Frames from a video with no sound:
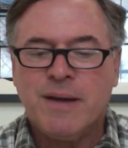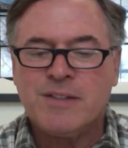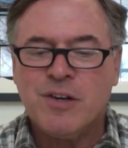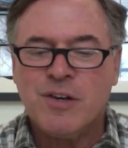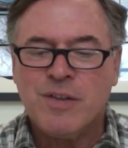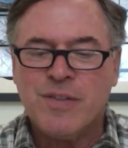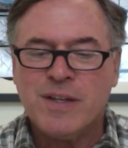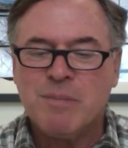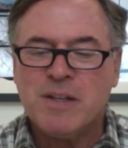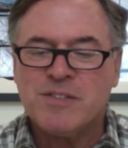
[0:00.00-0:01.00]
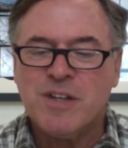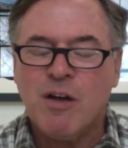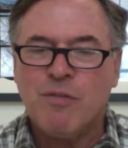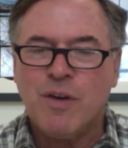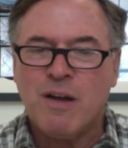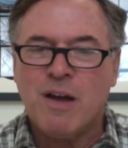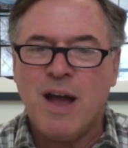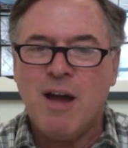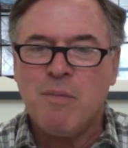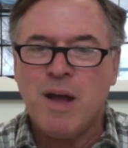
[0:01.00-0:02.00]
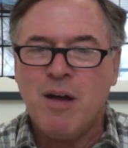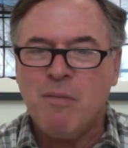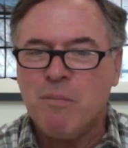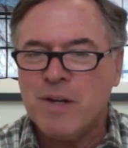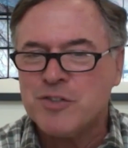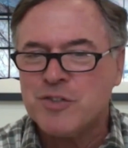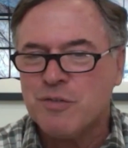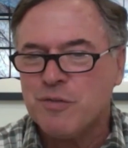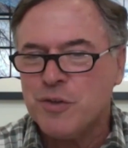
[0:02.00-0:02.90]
I started to think to myself, uh, how how much